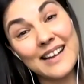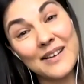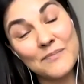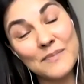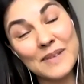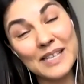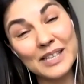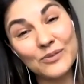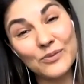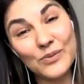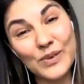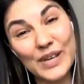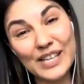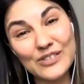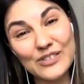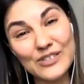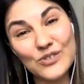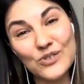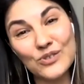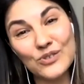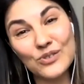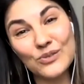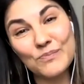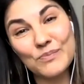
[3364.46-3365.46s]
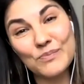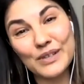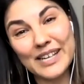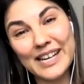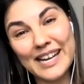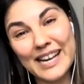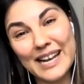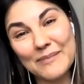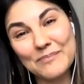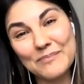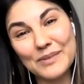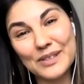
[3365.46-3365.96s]
And we are super
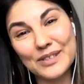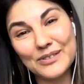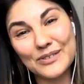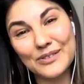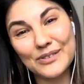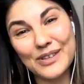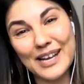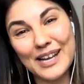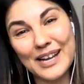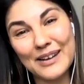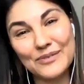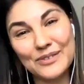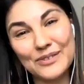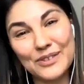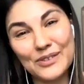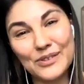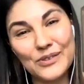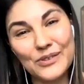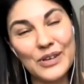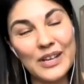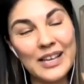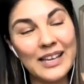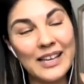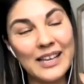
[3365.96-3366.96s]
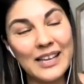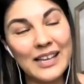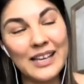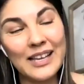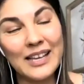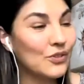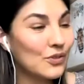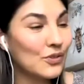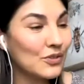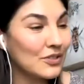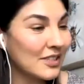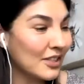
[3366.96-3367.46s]
happy to have you
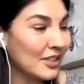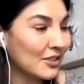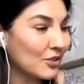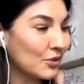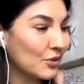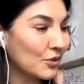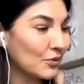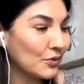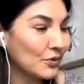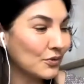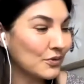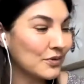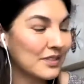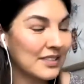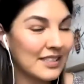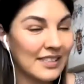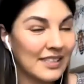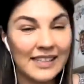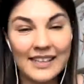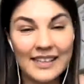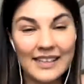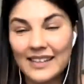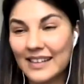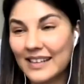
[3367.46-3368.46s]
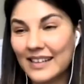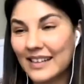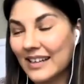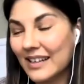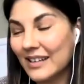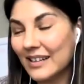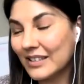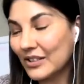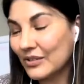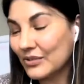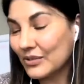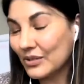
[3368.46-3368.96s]
use the tools.
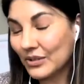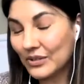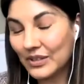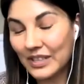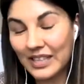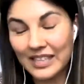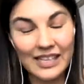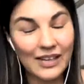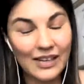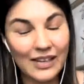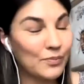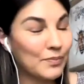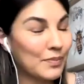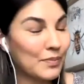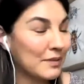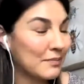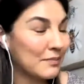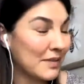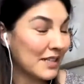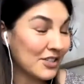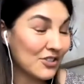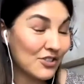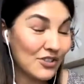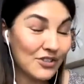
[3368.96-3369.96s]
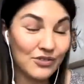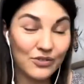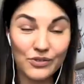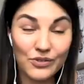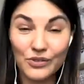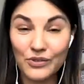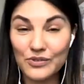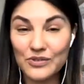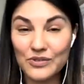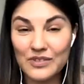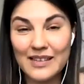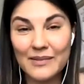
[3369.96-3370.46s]
You don't need our permission to
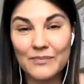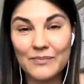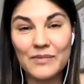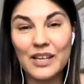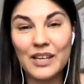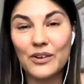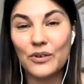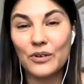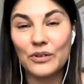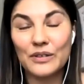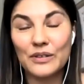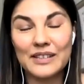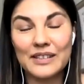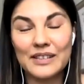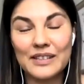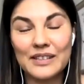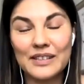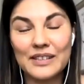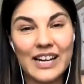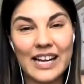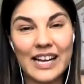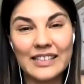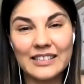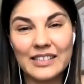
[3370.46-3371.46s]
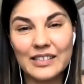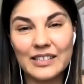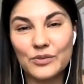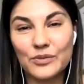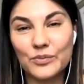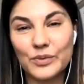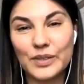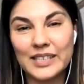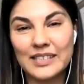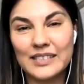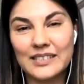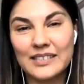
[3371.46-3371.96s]
use them. They're all granted
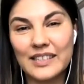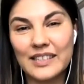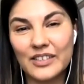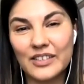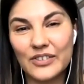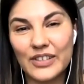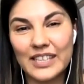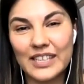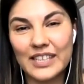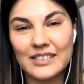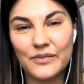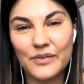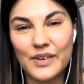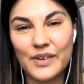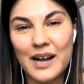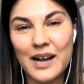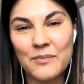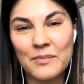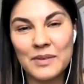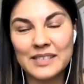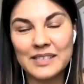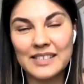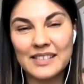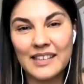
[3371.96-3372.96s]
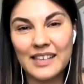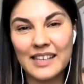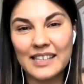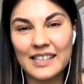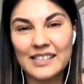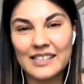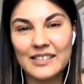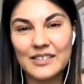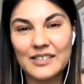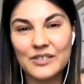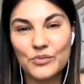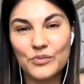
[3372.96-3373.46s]
with the Creative Commons
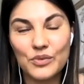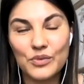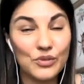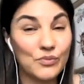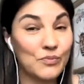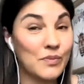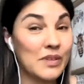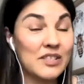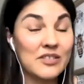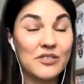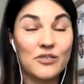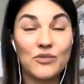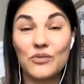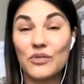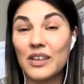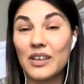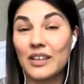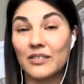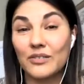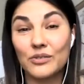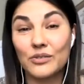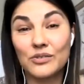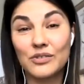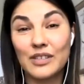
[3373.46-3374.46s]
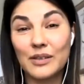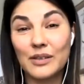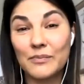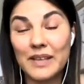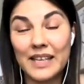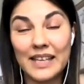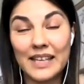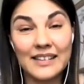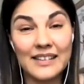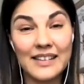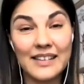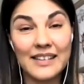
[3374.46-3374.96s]
license, which means you can use them
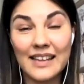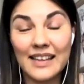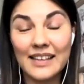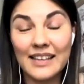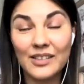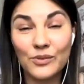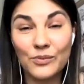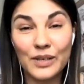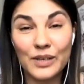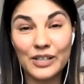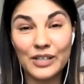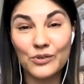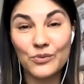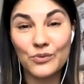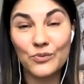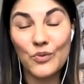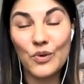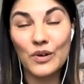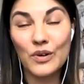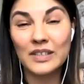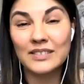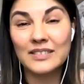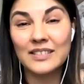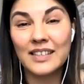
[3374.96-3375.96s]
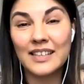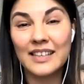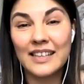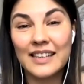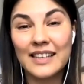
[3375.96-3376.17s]
in any way you want.